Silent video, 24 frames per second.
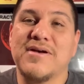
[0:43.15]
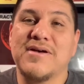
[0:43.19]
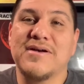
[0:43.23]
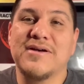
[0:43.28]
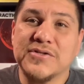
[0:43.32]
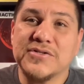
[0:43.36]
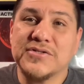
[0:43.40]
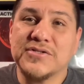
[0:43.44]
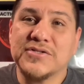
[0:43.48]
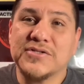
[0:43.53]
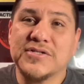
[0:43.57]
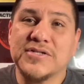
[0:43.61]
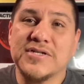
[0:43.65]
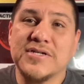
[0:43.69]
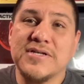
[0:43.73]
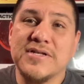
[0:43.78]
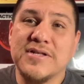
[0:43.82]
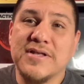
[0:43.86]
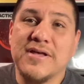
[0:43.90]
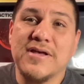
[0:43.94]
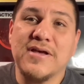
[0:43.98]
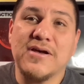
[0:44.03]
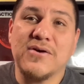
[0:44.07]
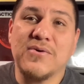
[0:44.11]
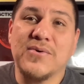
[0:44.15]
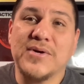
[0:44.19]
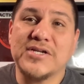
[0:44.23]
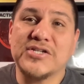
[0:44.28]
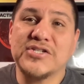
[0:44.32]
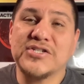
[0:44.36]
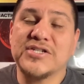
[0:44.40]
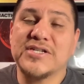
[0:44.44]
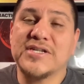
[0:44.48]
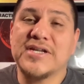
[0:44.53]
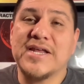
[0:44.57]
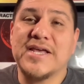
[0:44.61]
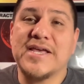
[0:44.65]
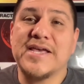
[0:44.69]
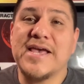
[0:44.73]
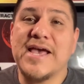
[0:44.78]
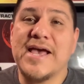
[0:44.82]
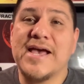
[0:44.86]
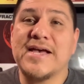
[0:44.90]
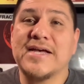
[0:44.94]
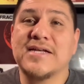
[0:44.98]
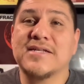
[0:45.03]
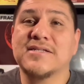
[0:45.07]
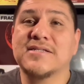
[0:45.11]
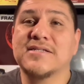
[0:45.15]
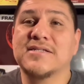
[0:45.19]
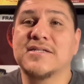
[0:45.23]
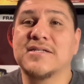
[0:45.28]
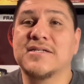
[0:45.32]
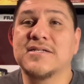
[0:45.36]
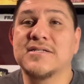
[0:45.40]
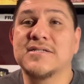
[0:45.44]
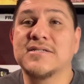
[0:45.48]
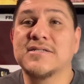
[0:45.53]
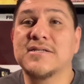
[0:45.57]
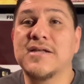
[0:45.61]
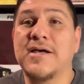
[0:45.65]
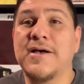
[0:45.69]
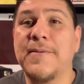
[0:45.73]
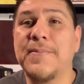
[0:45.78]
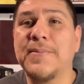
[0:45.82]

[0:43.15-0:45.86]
First question that he asked is,